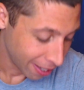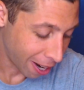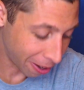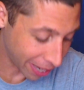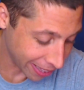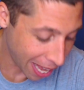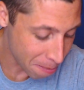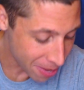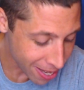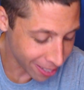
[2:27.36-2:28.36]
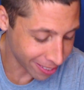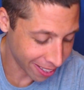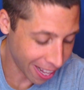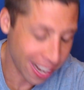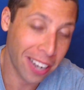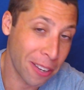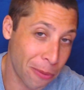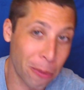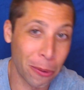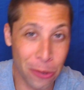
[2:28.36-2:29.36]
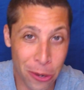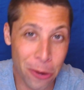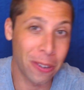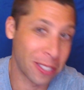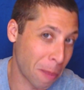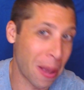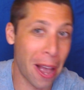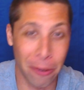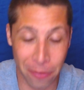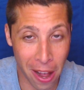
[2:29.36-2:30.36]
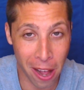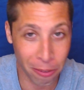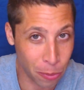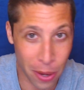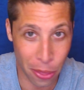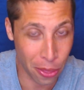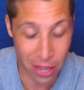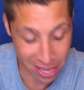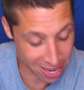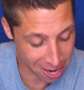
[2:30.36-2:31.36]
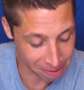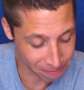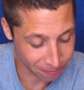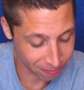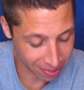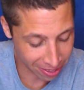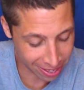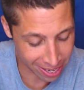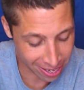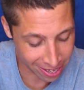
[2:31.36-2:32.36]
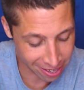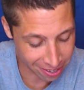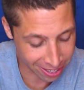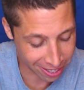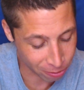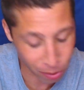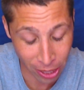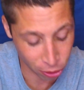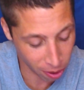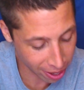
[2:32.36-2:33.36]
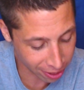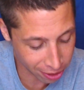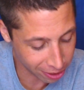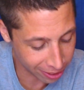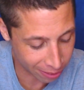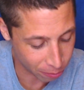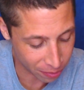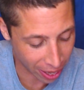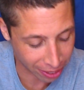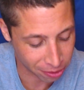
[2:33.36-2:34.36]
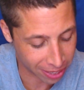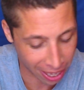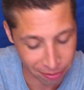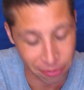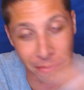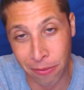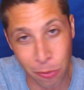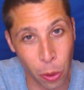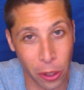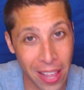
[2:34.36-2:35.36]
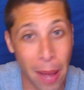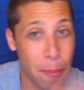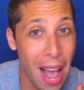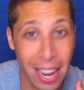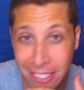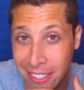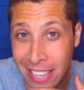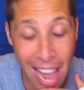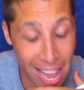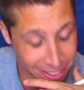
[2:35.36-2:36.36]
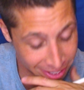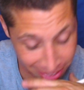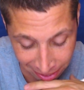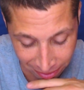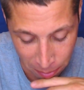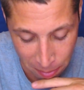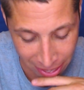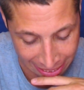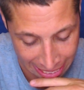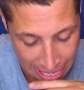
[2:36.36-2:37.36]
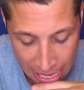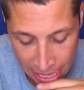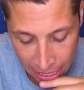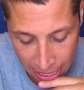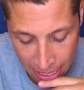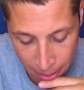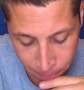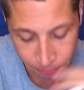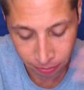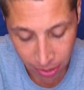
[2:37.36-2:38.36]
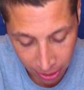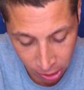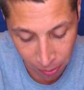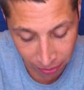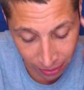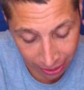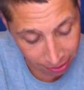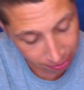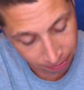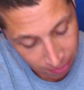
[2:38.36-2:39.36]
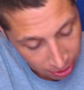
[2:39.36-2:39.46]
all right, that means that that 94 root 2 is somehow involved with the um, the uh, right triangle, and we've got to kind of work that back into the x. It's kind of going to be messy. Um, here's my advice.